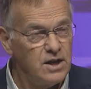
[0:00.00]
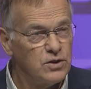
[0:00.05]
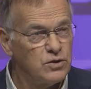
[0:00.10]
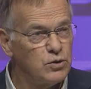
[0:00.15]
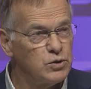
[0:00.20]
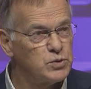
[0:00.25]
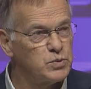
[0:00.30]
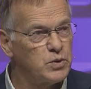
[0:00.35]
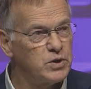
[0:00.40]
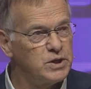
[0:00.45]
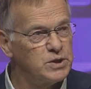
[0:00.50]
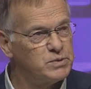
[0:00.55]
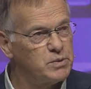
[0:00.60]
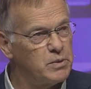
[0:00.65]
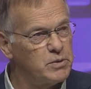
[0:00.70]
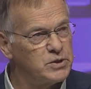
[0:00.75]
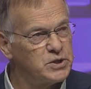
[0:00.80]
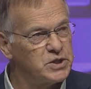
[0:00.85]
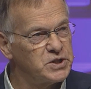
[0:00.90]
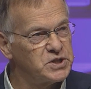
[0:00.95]
Those words
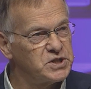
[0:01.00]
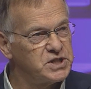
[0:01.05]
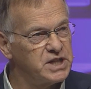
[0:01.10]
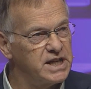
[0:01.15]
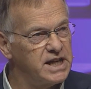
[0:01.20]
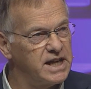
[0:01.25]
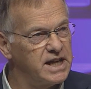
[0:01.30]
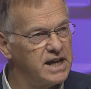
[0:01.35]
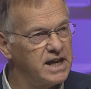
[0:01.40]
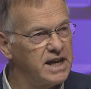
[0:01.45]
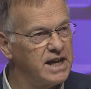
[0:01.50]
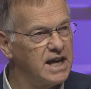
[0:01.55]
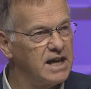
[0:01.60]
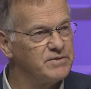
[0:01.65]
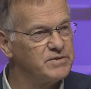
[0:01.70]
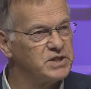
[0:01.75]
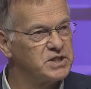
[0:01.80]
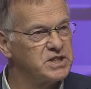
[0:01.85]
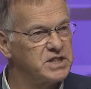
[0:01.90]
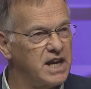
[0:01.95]
we were just singing, I
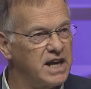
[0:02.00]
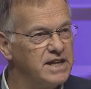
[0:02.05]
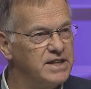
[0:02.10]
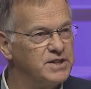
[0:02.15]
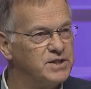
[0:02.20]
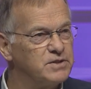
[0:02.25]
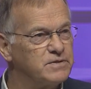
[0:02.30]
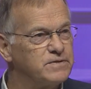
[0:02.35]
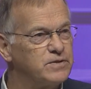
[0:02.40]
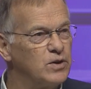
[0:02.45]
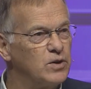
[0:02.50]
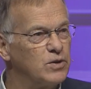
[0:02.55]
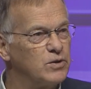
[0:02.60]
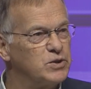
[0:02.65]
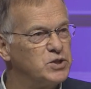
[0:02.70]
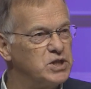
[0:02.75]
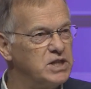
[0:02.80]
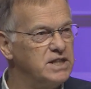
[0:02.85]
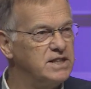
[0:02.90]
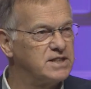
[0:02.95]
have decided to
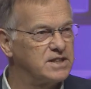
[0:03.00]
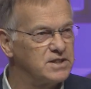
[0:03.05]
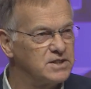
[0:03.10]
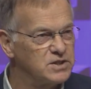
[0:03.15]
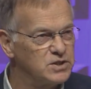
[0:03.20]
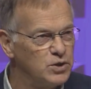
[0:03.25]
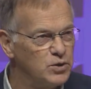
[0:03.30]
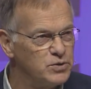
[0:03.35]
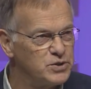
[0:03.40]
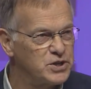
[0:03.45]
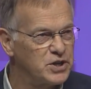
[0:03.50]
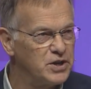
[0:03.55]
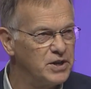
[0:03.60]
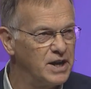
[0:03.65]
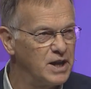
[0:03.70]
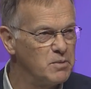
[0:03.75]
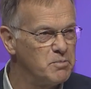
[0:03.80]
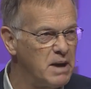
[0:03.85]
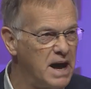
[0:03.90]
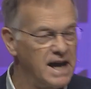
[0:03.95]
follow Jesus, no
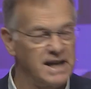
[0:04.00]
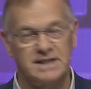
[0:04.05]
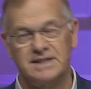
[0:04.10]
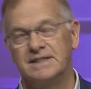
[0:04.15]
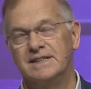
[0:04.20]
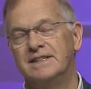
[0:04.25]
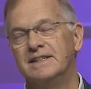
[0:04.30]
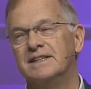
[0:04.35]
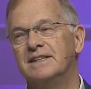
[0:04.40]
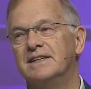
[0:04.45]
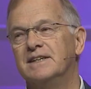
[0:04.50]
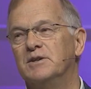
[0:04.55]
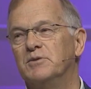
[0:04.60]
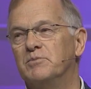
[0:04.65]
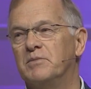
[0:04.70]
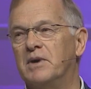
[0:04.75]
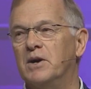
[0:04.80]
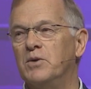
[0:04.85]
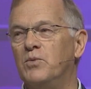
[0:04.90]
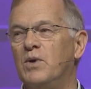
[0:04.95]
turning back,
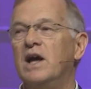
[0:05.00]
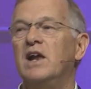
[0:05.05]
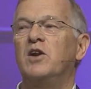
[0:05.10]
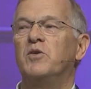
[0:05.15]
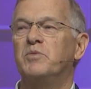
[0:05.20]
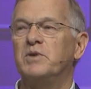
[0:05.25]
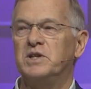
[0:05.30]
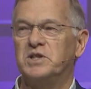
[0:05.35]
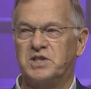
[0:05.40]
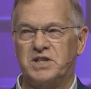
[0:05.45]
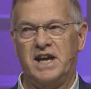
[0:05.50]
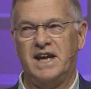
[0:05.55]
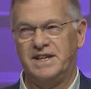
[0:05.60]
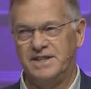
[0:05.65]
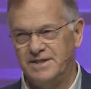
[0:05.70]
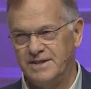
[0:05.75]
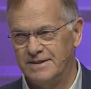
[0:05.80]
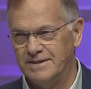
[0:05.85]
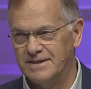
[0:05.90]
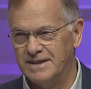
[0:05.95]
might well have been
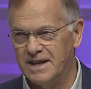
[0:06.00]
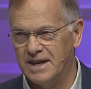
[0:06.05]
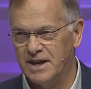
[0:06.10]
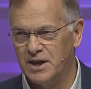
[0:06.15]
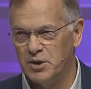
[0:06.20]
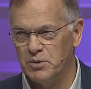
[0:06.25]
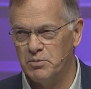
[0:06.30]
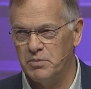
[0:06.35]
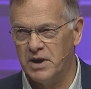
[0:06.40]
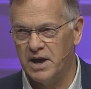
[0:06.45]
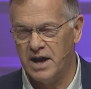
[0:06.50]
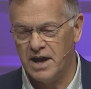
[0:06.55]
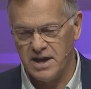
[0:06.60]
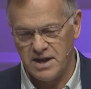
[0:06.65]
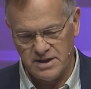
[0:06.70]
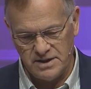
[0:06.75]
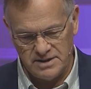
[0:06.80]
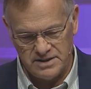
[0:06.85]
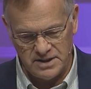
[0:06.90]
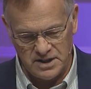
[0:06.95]
said uh,
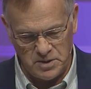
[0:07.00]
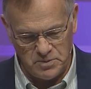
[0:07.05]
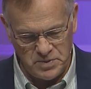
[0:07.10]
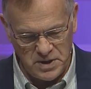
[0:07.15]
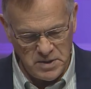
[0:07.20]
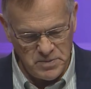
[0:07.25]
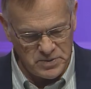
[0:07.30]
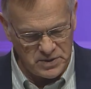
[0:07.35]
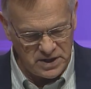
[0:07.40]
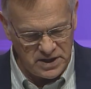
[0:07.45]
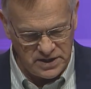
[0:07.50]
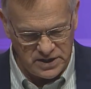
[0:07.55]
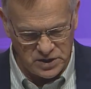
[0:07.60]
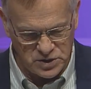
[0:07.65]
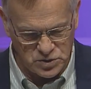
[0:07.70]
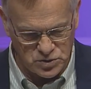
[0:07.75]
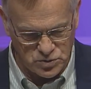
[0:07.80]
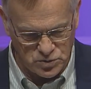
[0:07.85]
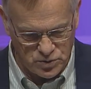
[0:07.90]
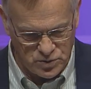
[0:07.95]
by the people in
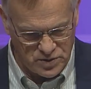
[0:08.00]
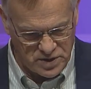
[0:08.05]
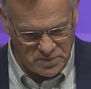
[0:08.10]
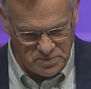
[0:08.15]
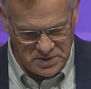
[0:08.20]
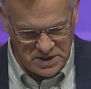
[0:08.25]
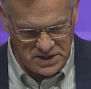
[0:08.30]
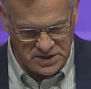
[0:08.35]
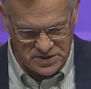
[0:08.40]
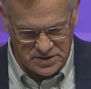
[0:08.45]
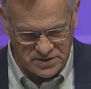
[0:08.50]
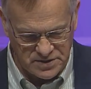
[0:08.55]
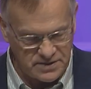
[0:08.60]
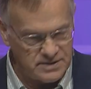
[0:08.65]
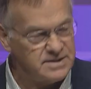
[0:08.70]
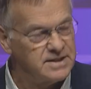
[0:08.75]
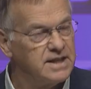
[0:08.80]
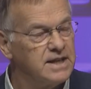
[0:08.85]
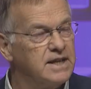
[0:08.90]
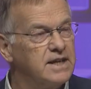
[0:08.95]
this story Peter,
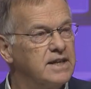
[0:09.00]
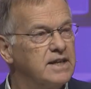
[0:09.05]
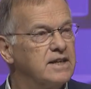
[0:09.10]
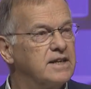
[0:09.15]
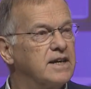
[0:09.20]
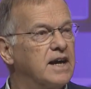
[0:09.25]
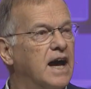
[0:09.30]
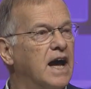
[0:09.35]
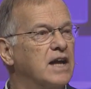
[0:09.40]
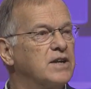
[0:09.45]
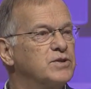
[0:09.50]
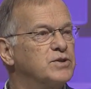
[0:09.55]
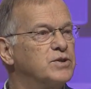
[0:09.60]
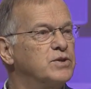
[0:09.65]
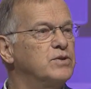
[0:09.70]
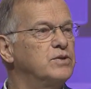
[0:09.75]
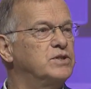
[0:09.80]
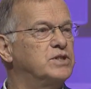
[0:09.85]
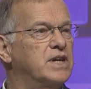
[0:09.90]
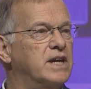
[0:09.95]

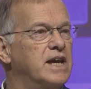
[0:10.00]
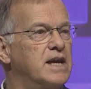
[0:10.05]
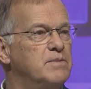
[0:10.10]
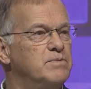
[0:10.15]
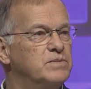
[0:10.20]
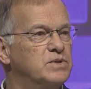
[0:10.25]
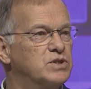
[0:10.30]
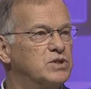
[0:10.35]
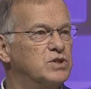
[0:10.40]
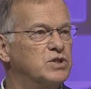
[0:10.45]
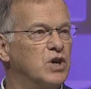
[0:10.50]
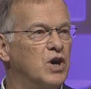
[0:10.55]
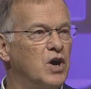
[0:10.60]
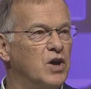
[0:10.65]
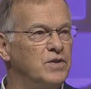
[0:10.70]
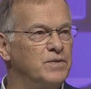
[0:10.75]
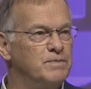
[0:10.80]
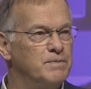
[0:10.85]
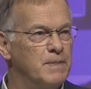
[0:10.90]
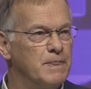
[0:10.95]
Andrew, James,
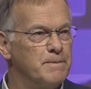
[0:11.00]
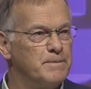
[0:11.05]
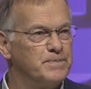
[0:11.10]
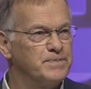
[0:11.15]
John.